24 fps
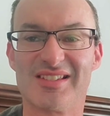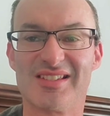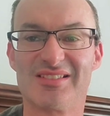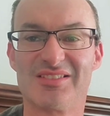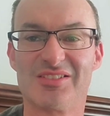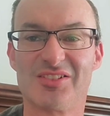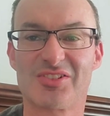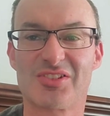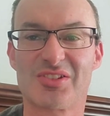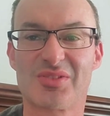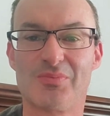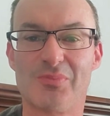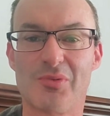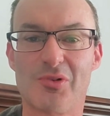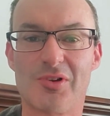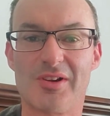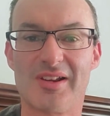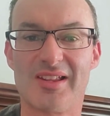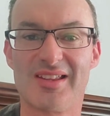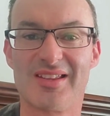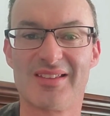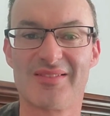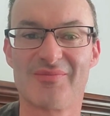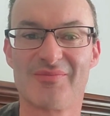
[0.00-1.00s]
It looks
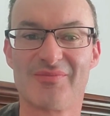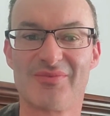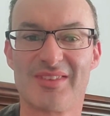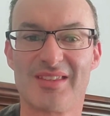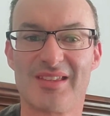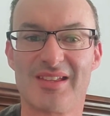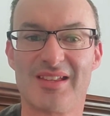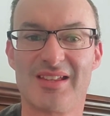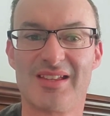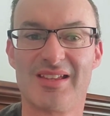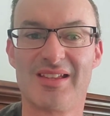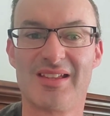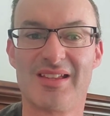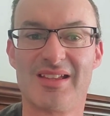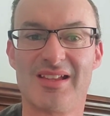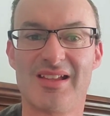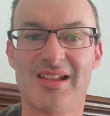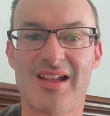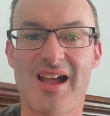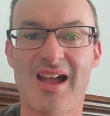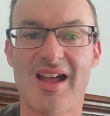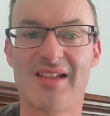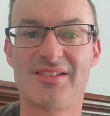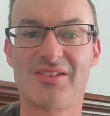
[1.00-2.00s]
sporty.
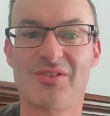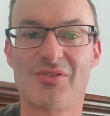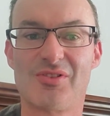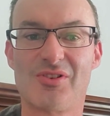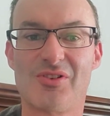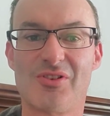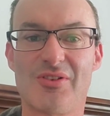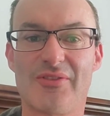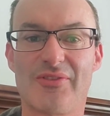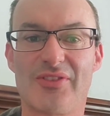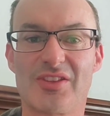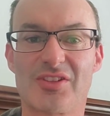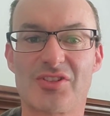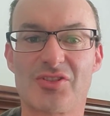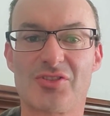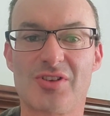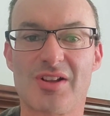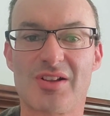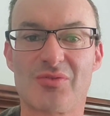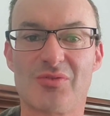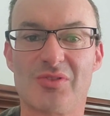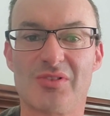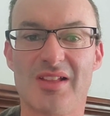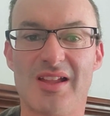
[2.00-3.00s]
I don't know if this
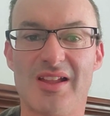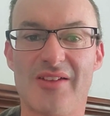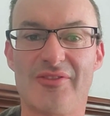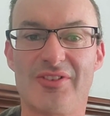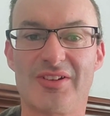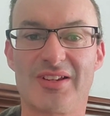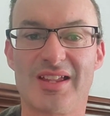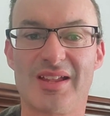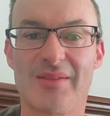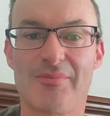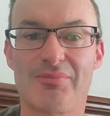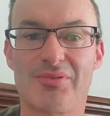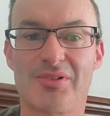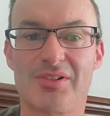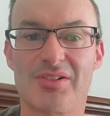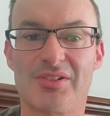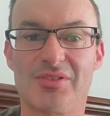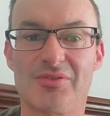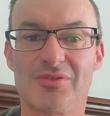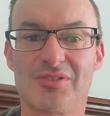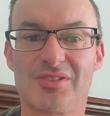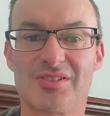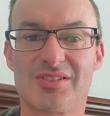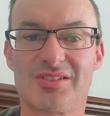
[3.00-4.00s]
truck will ever get
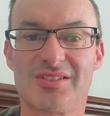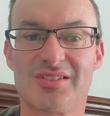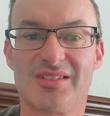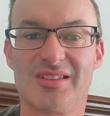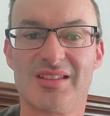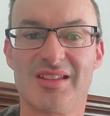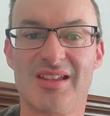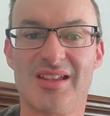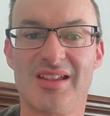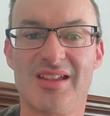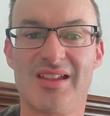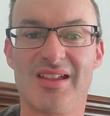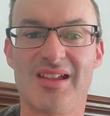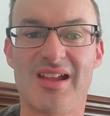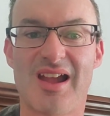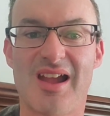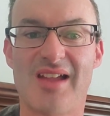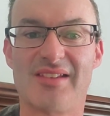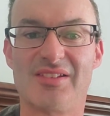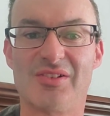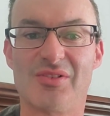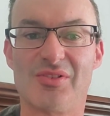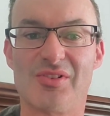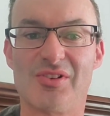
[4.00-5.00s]
produced.
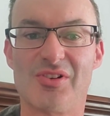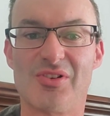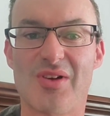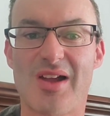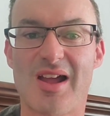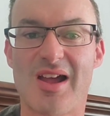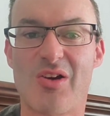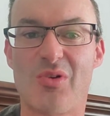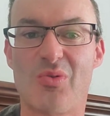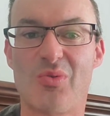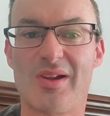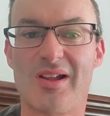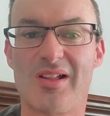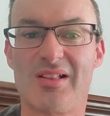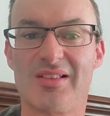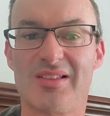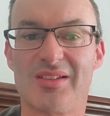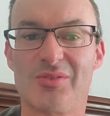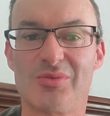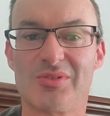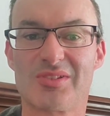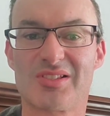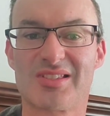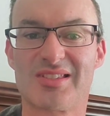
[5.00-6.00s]
I don't know how well
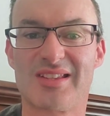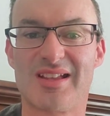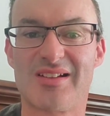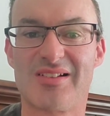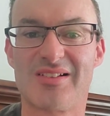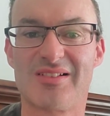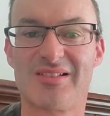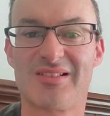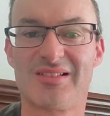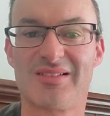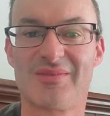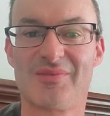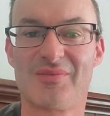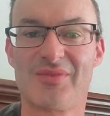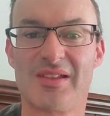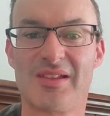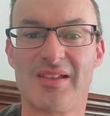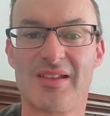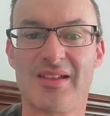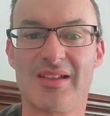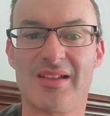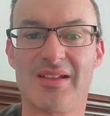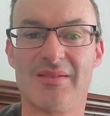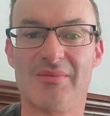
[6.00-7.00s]
it will sell,
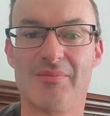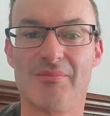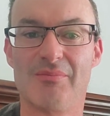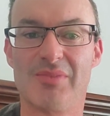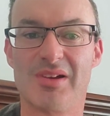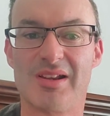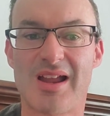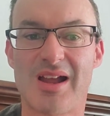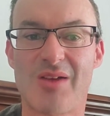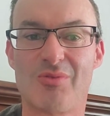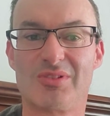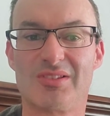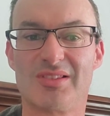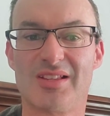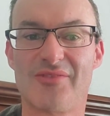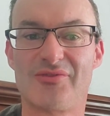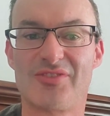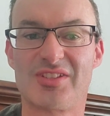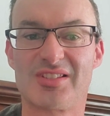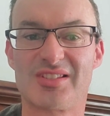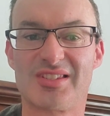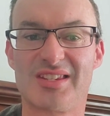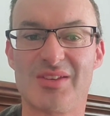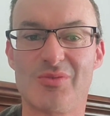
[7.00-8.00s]
but I would
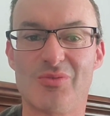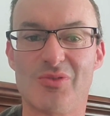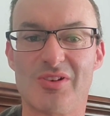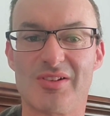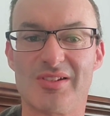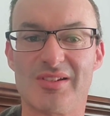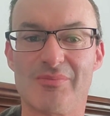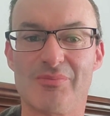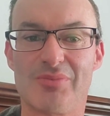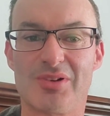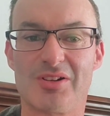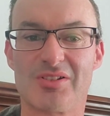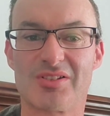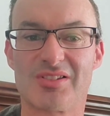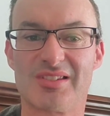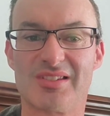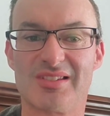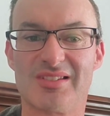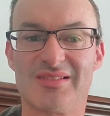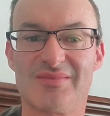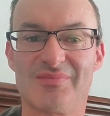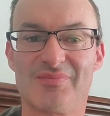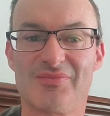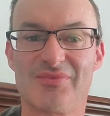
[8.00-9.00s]
love to see one in
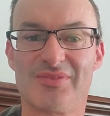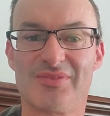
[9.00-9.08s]
person.